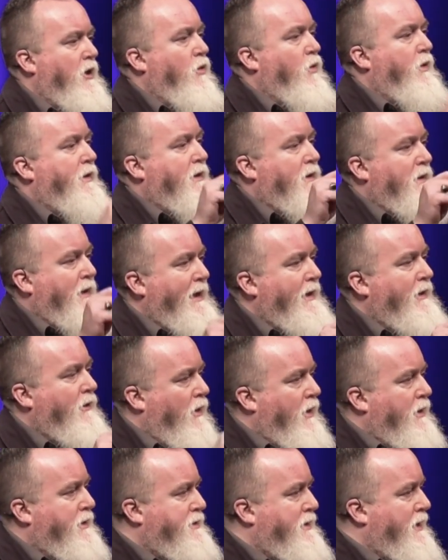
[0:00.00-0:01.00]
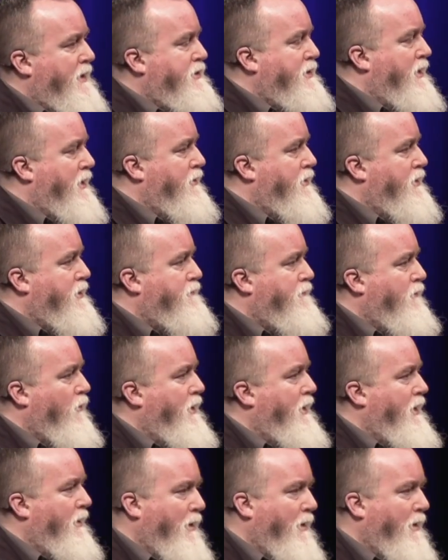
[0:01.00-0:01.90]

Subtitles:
with late onset gender dysphoria.